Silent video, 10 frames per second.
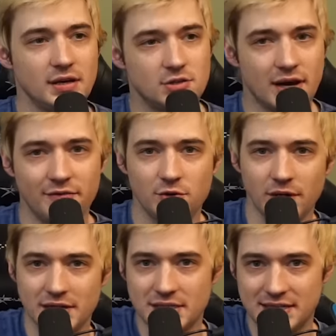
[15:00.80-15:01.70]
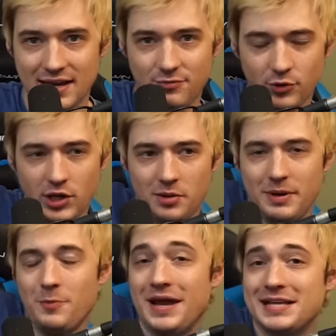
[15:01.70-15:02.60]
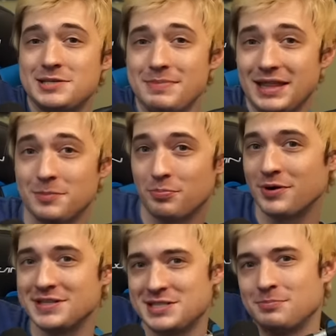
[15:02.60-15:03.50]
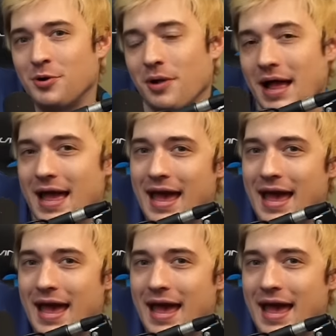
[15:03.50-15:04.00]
So after he's a dick for a little bit, we get to meet the principal.